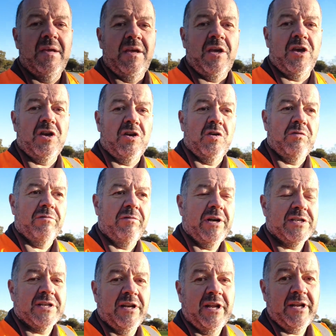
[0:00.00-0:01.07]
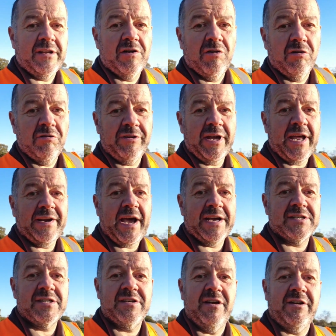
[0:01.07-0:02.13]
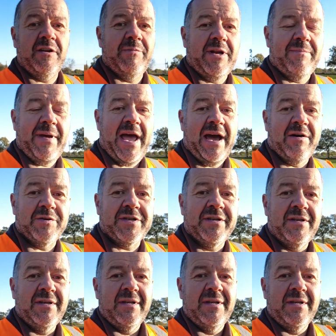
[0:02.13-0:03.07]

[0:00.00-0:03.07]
who recently called and asked a little bit about,